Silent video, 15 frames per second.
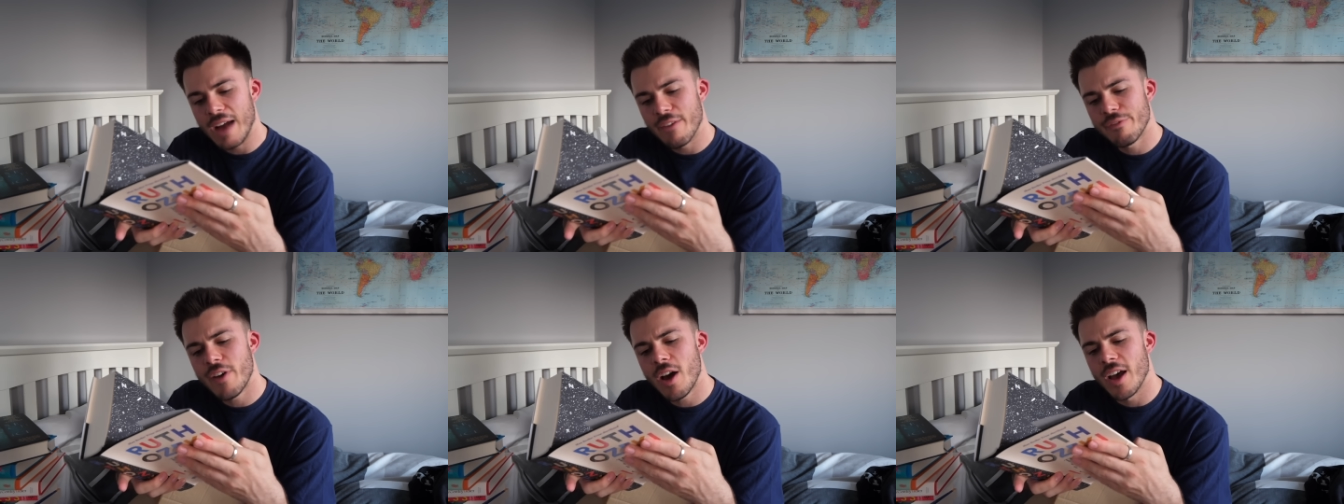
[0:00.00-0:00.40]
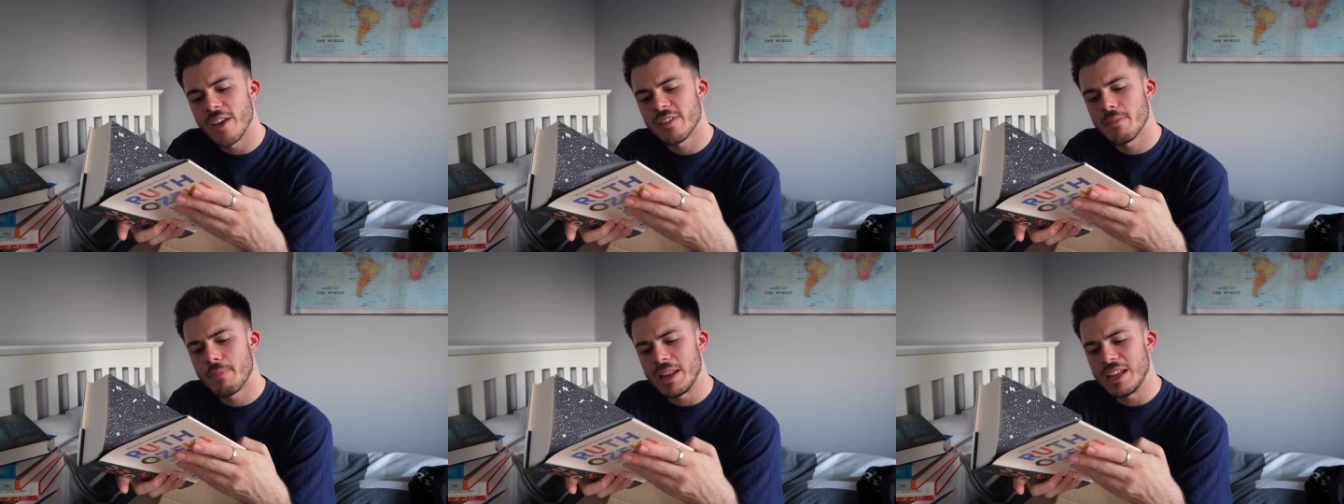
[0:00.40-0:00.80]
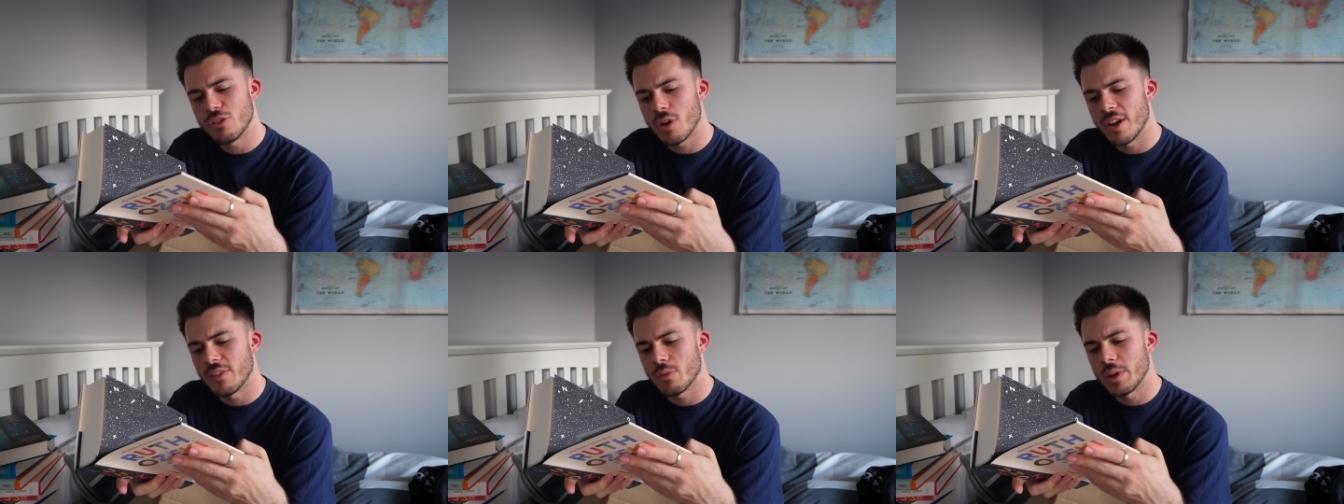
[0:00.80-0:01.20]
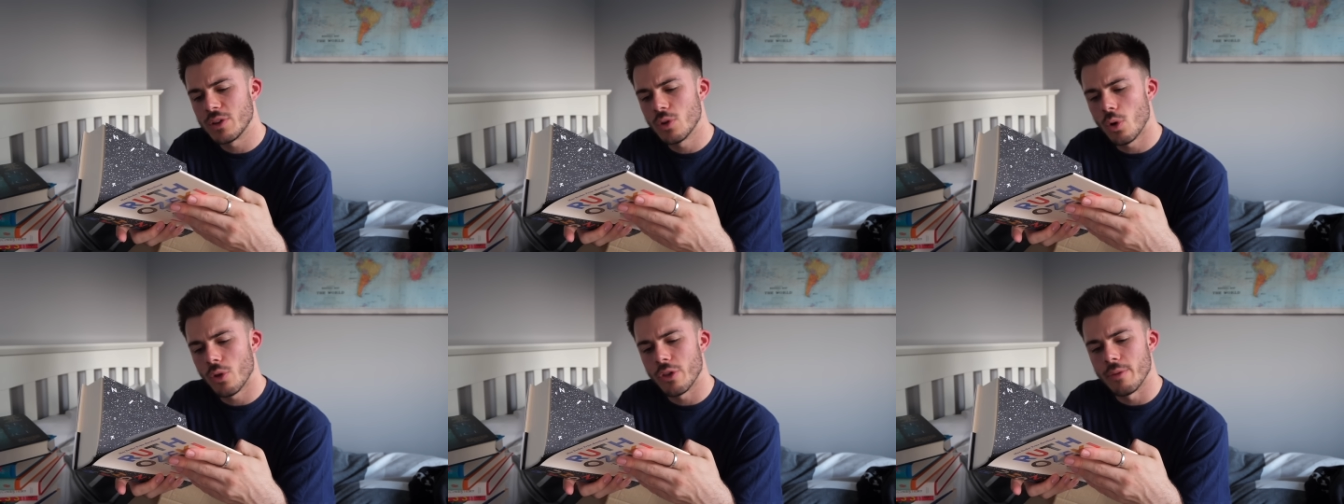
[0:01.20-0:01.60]
At first, Benny tries to
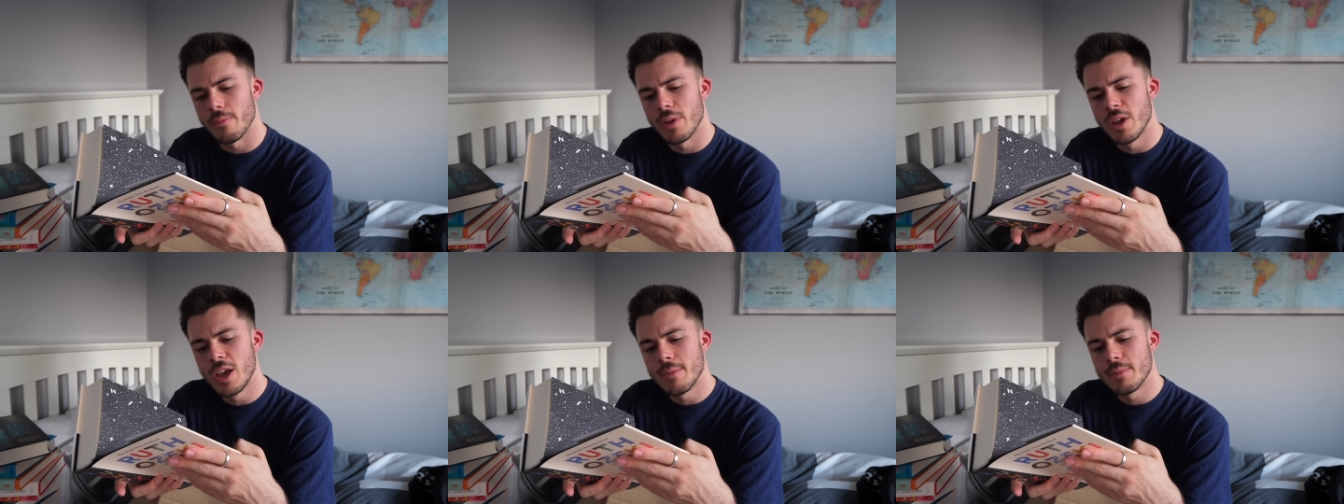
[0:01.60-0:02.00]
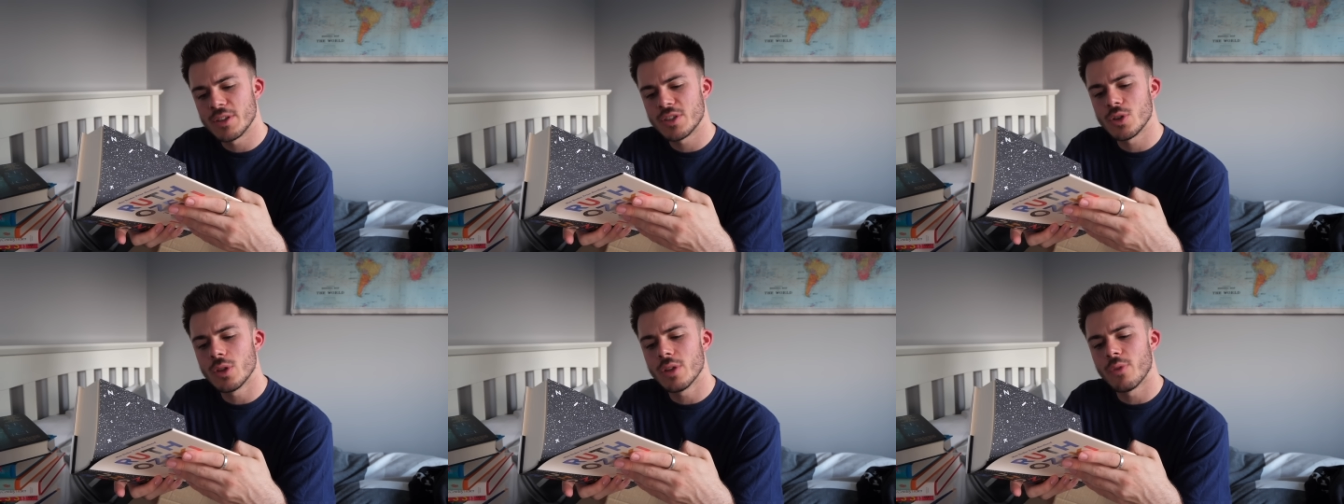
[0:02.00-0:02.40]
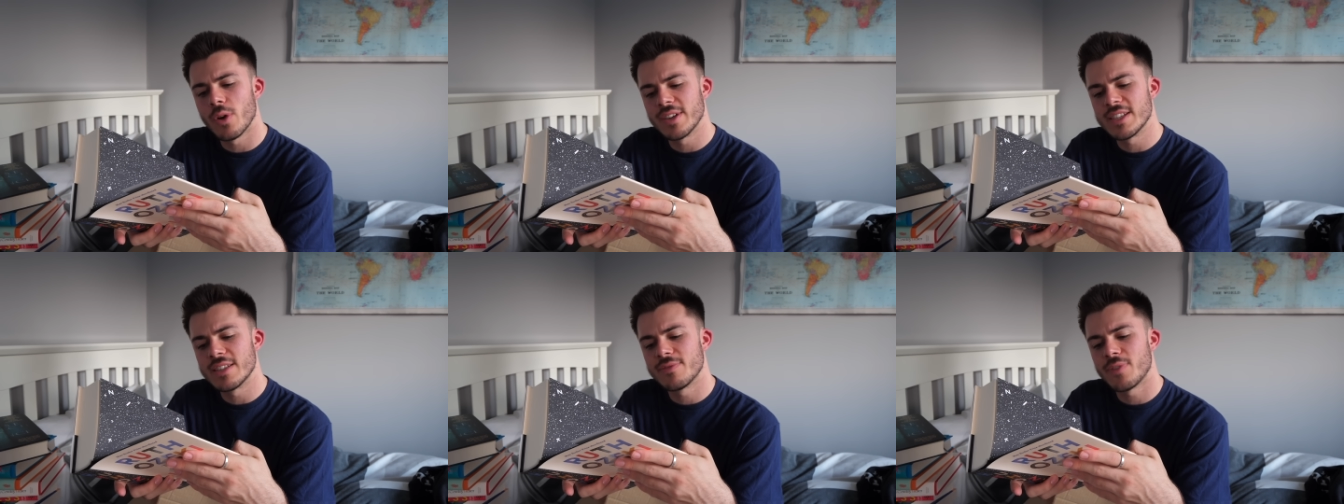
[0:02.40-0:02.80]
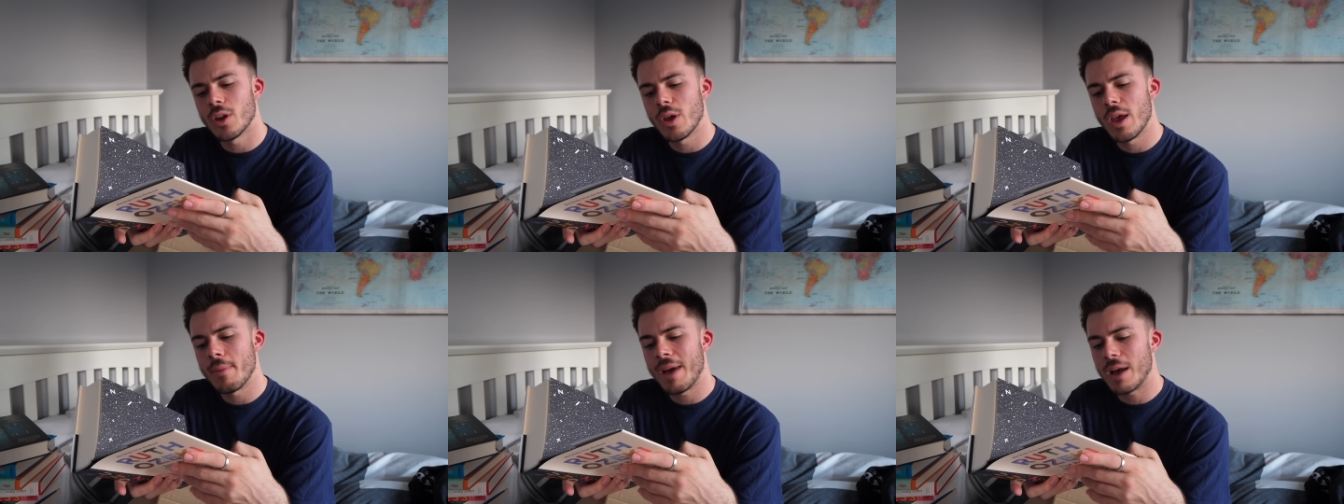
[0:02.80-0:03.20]
ignore them, but soon the voices
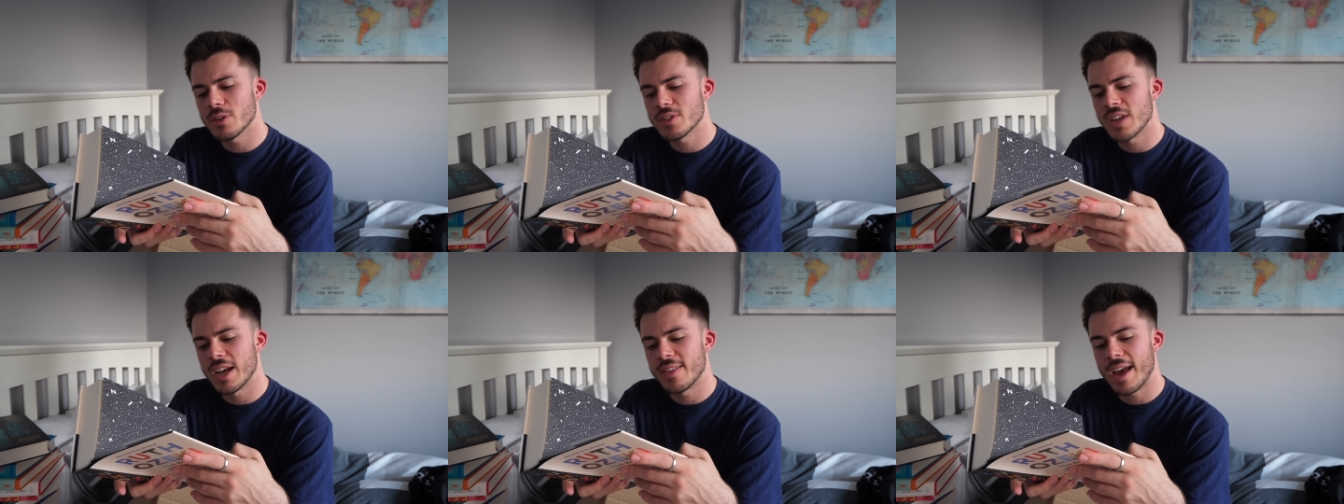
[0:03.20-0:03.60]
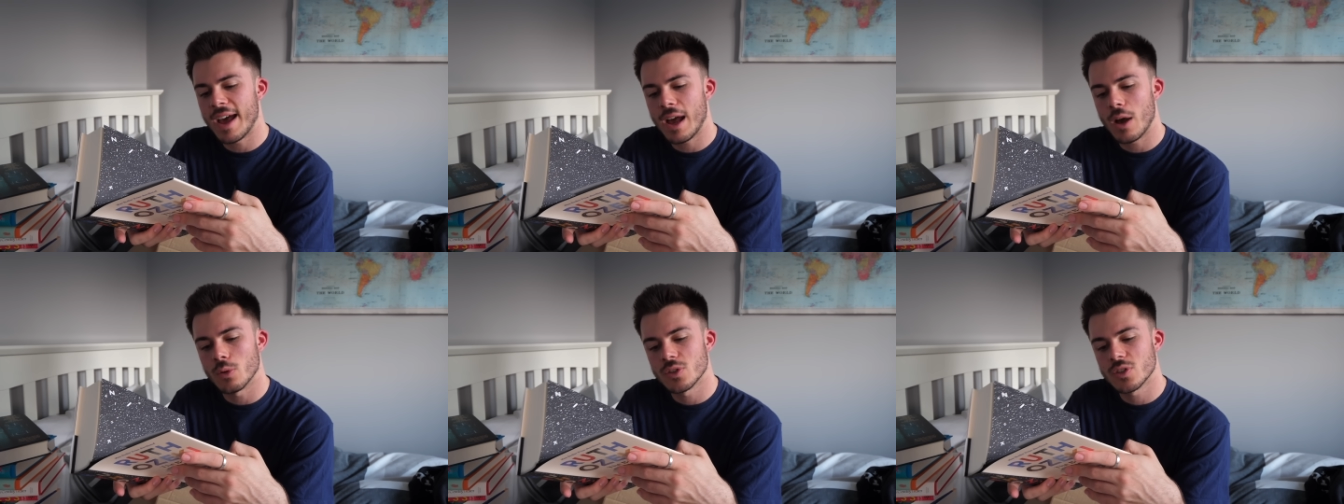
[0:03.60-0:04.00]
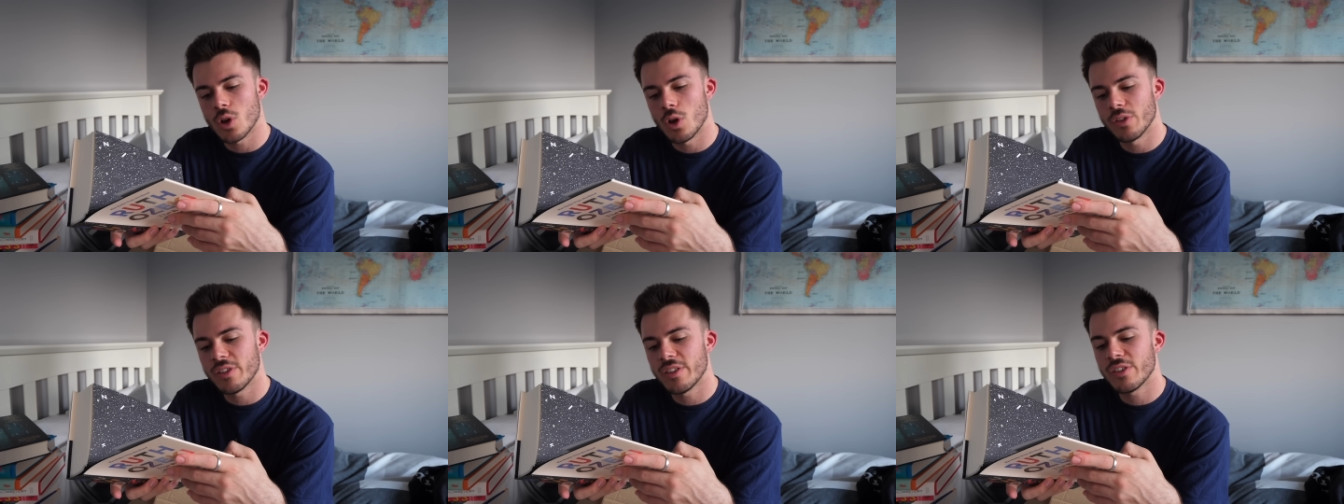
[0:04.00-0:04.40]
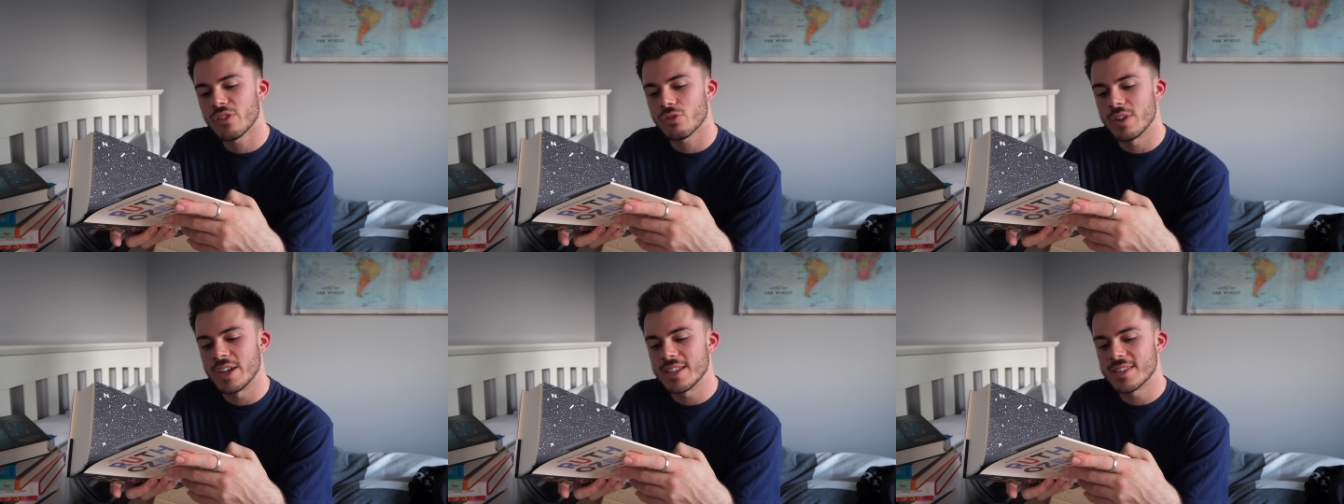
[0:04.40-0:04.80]
follow him outside the house, onto the
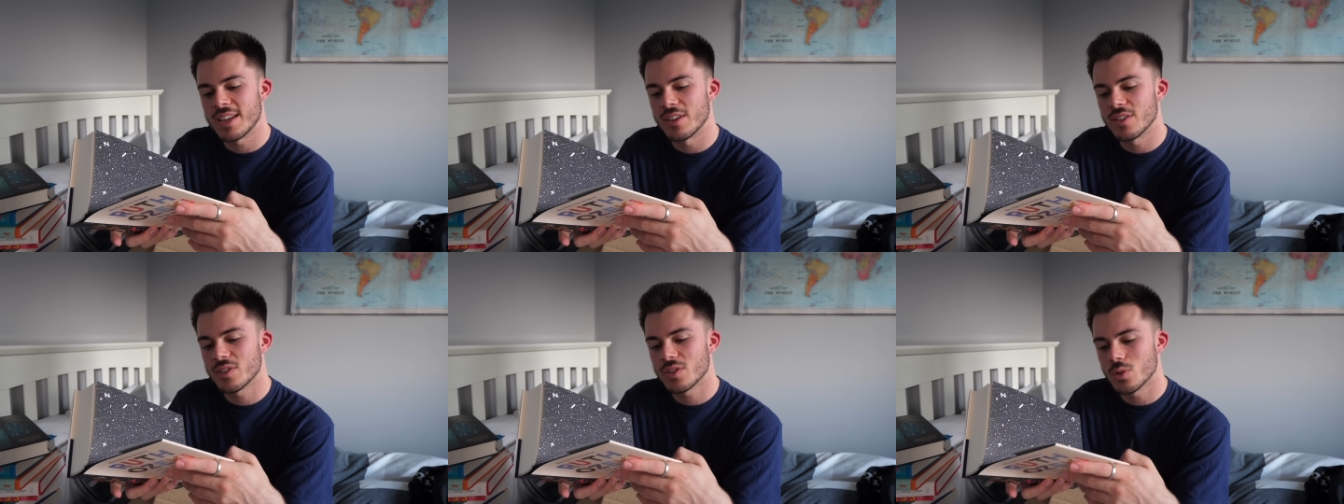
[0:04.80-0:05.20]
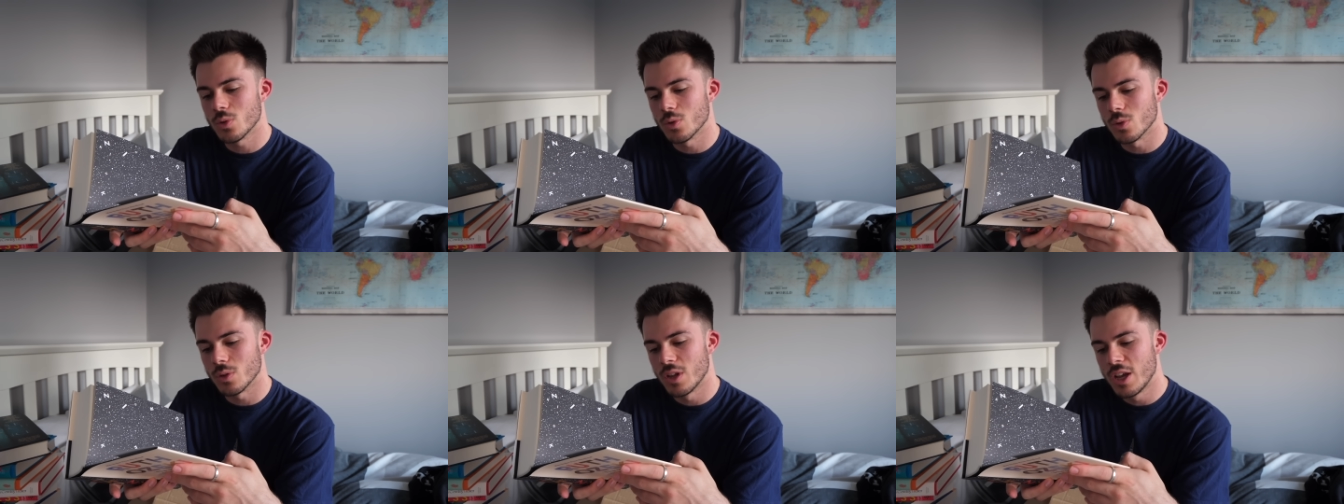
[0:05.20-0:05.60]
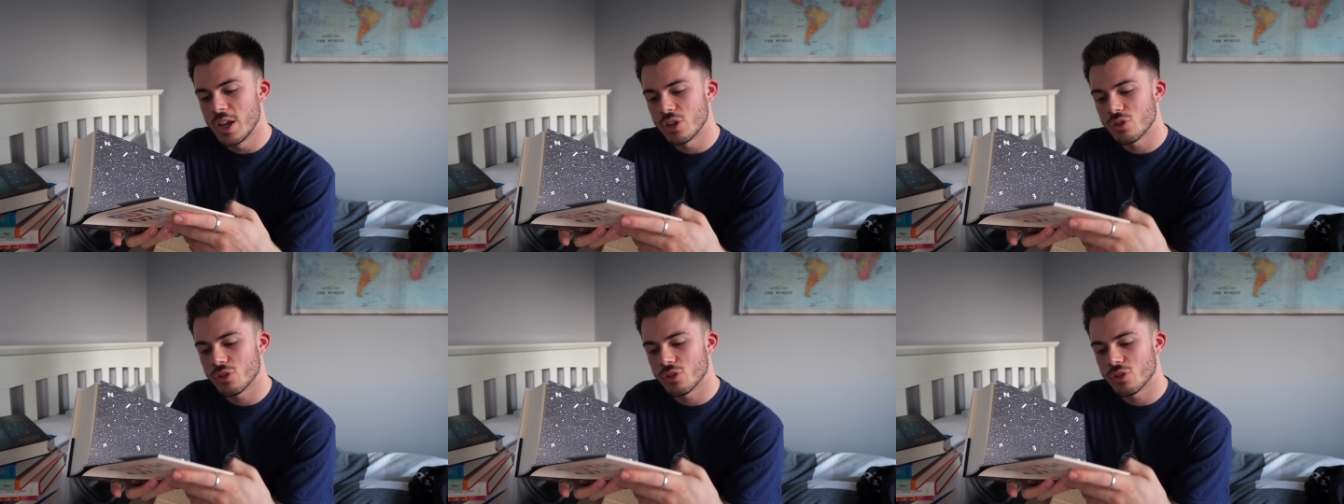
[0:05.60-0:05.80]
streets, and at school,